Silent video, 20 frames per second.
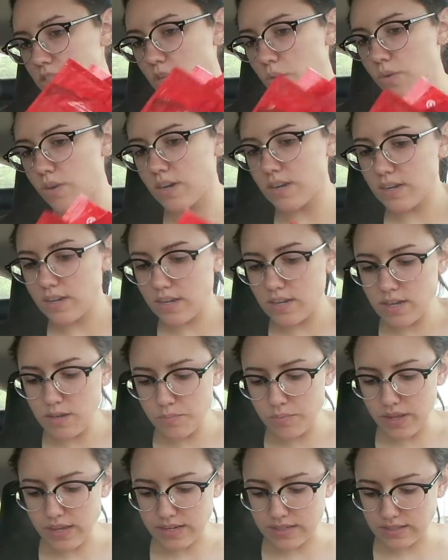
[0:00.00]
So I'm gonna
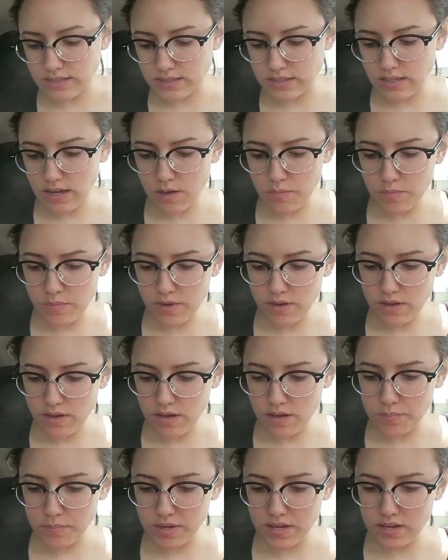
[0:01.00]
keep like some
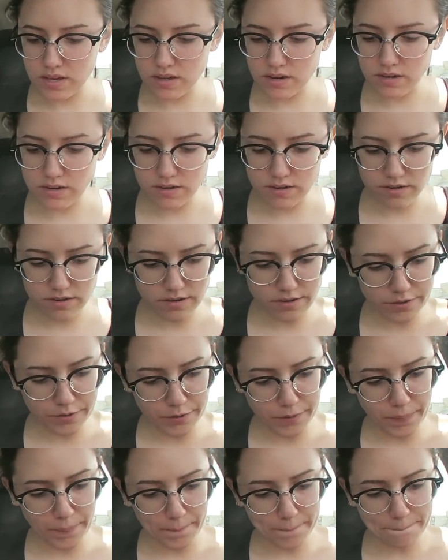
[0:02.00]
up here
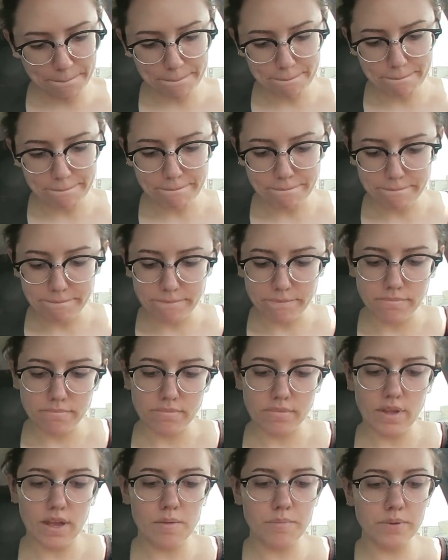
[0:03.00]

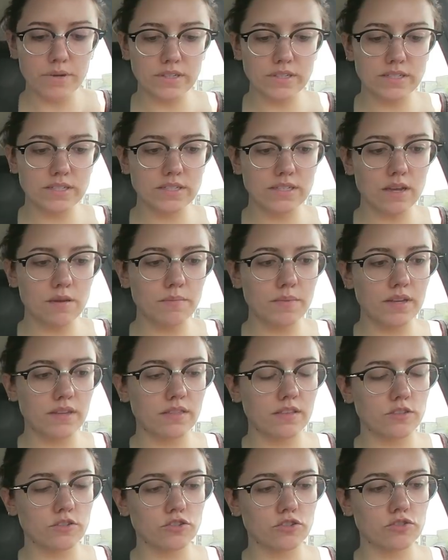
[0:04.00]
and put some
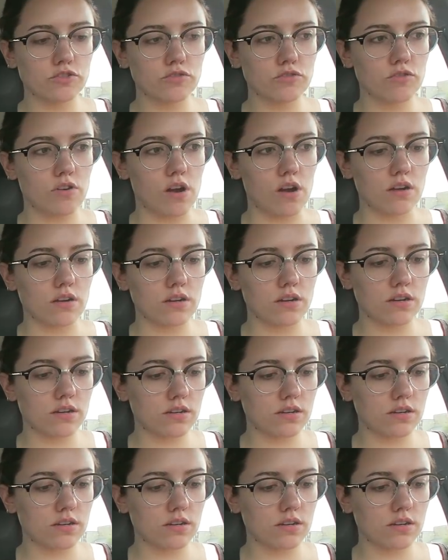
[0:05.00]
in the trunk